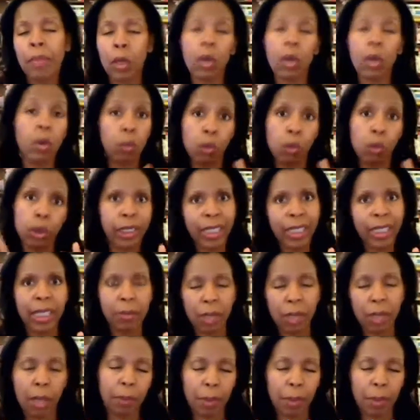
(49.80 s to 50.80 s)
or were
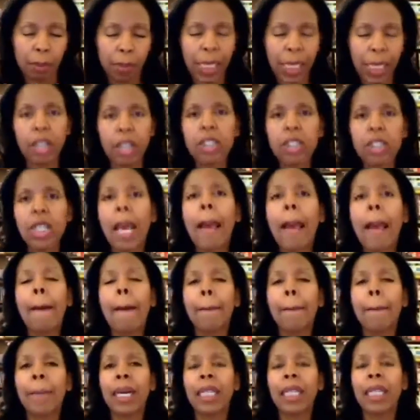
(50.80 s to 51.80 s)
teamed up in pairs.
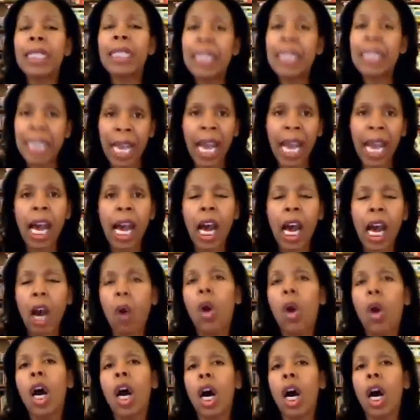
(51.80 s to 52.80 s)
But
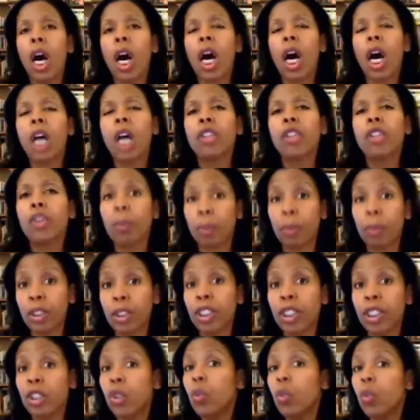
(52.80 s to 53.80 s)
now, the
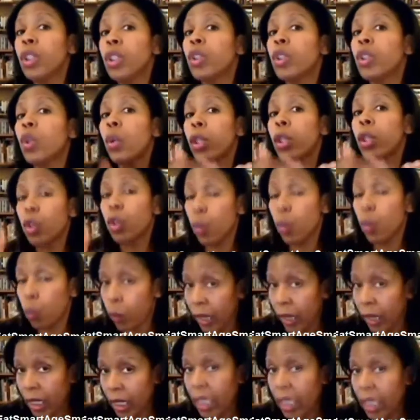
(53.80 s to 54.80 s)
person who was going to
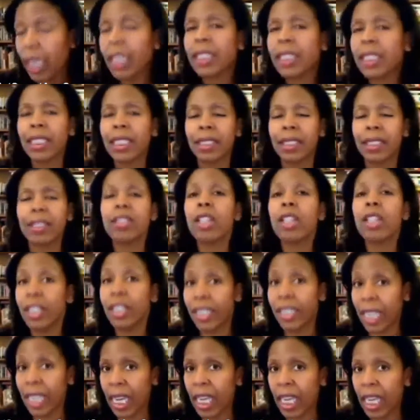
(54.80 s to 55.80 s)
win this
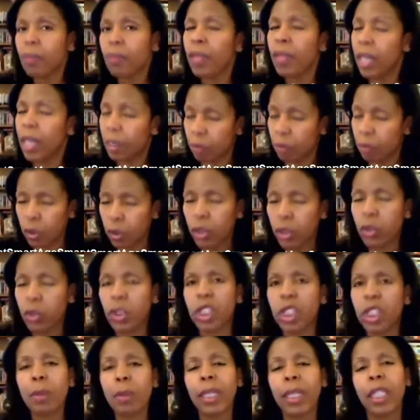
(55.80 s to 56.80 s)
game that I'm going to
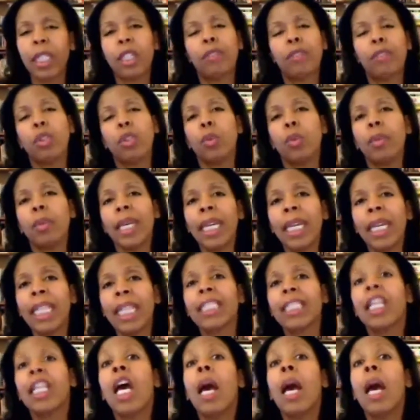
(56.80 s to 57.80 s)
explain in a few
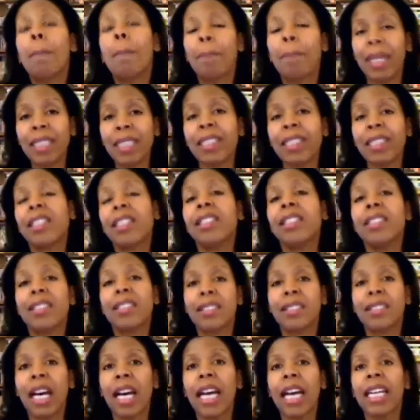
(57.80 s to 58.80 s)
minutes basically
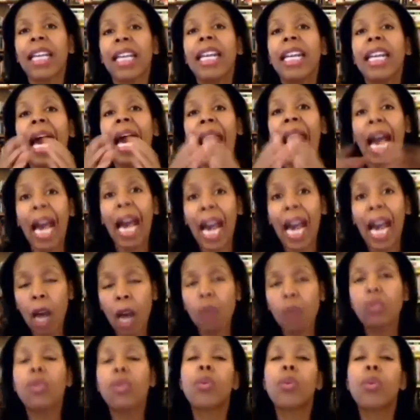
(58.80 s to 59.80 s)
decided
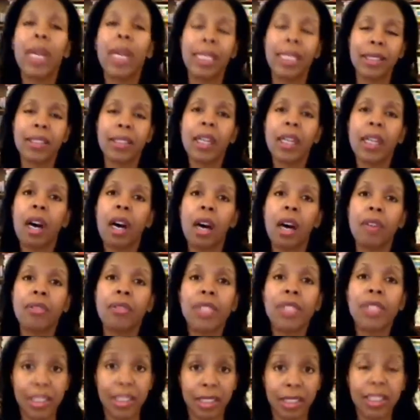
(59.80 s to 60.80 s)
how the rest
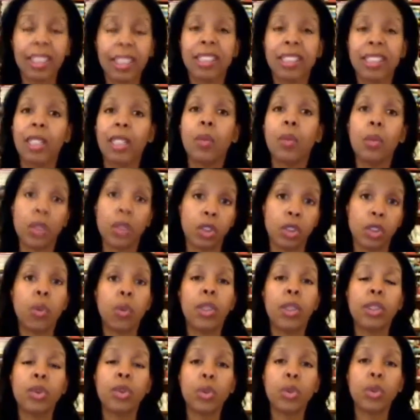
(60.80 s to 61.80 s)
of this season was
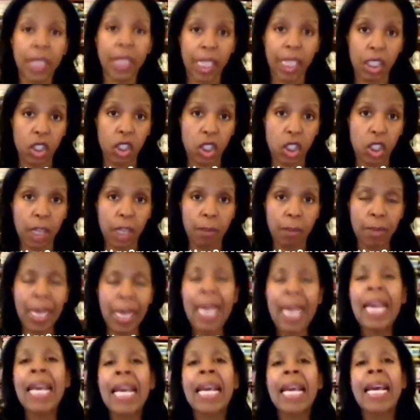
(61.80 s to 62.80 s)
going to take shape.
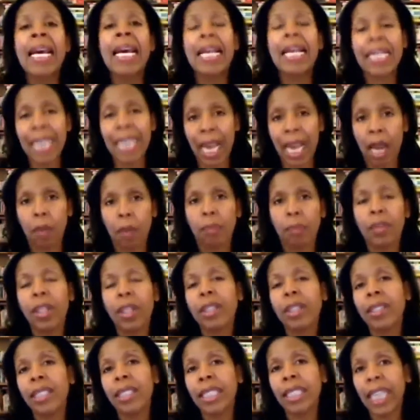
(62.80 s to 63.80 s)
Now,
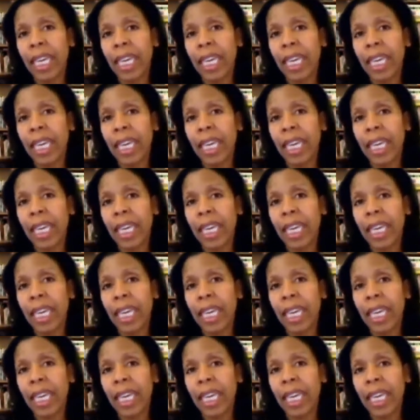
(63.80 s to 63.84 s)
the